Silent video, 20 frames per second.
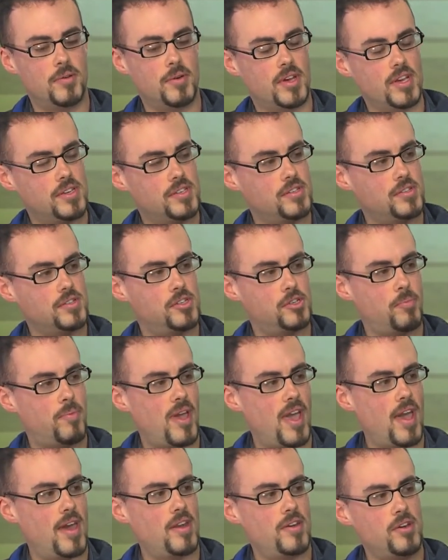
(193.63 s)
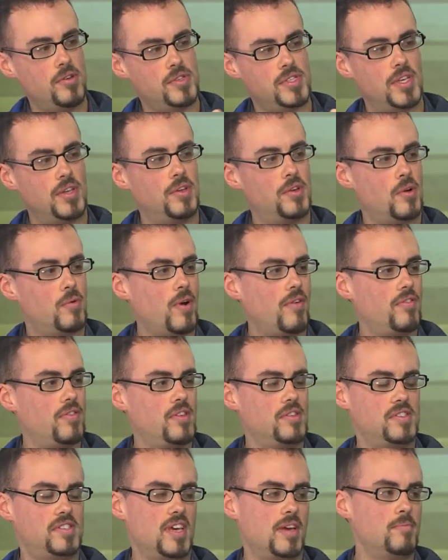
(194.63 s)
because Japan and New Zealand are roughly
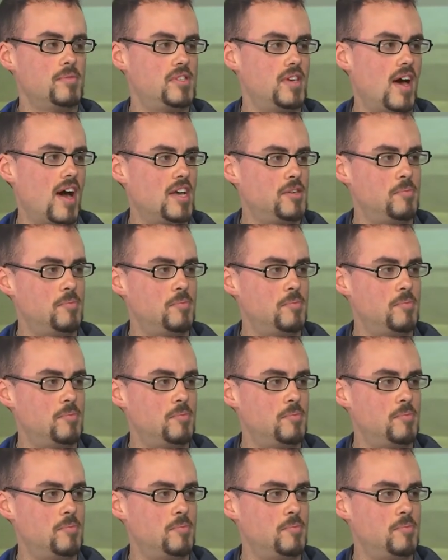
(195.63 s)
the same size,